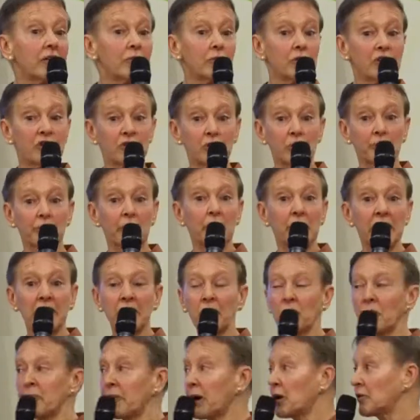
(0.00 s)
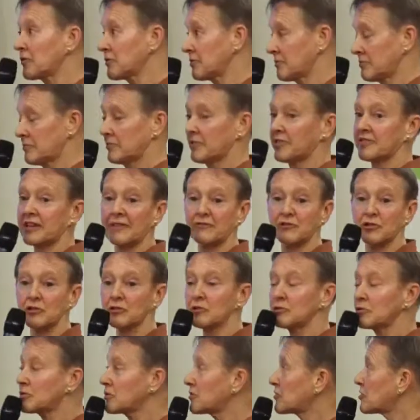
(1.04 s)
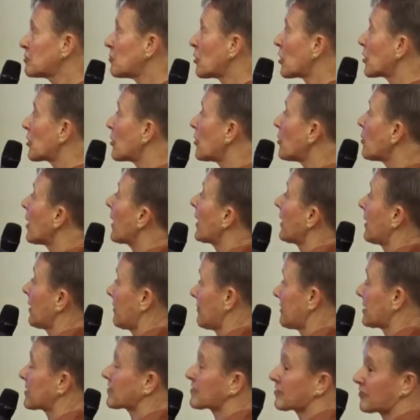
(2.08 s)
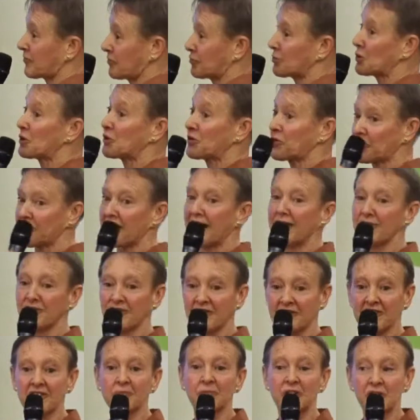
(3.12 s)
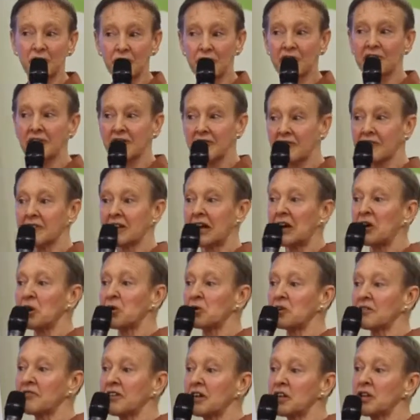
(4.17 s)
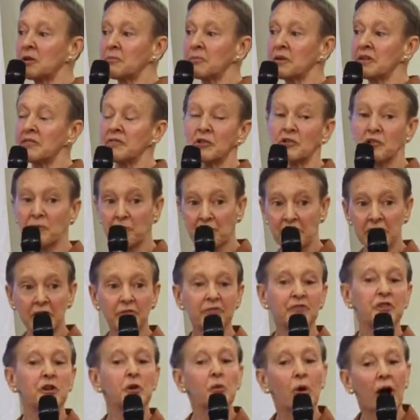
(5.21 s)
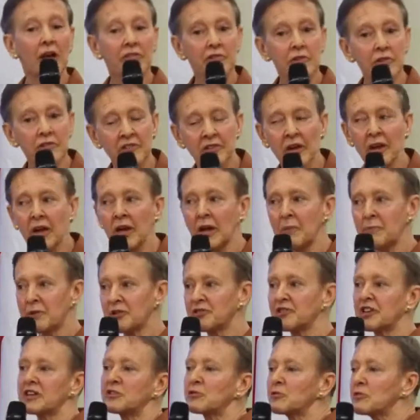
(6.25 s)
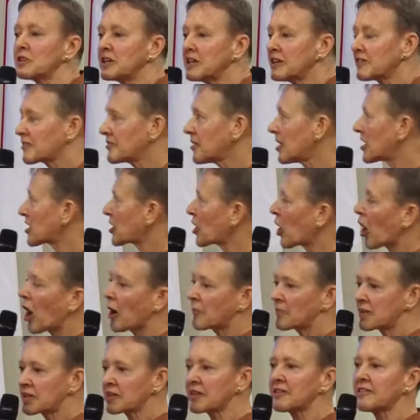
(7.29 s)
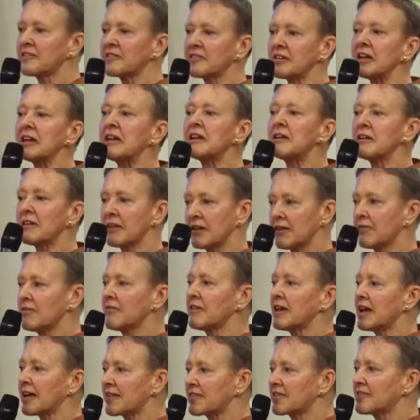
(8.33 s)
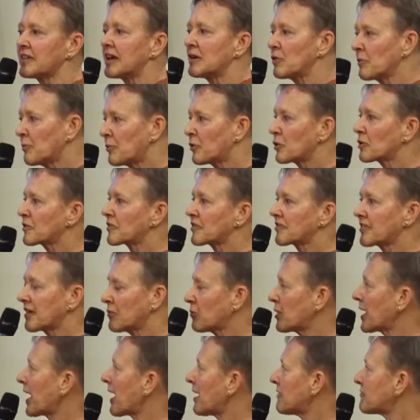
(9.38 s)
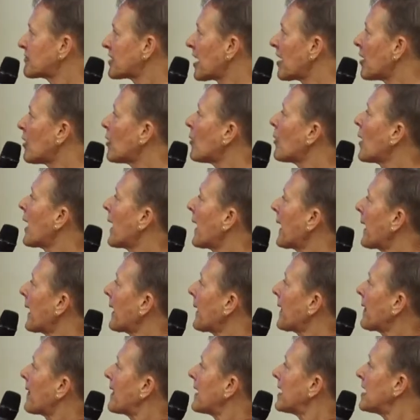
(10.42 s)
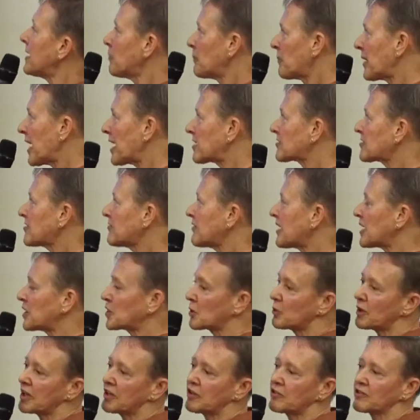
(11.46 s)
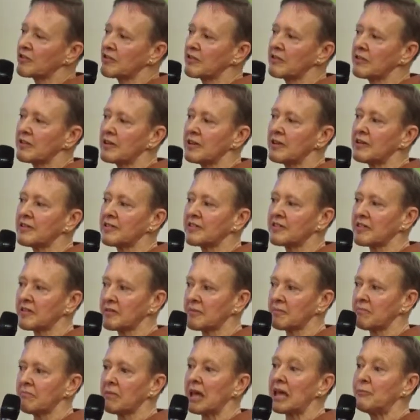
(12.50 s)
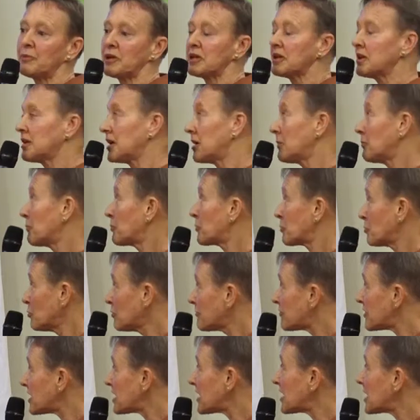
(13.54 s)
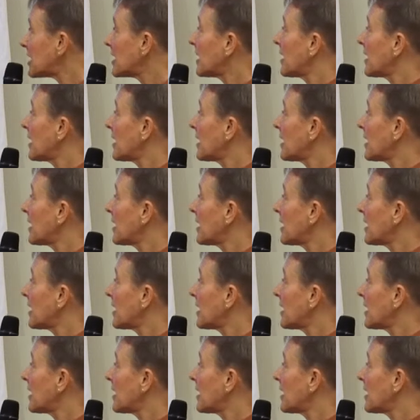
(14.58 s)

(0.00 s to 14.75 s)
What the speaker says: which we'll probably hear about this afternoon and tomorrow. That's where there's actually some interesting scenario development. There's been a few others, but generally it's not commonly seen in the SEA reports that we have now. Impact evaluation is maybe improving.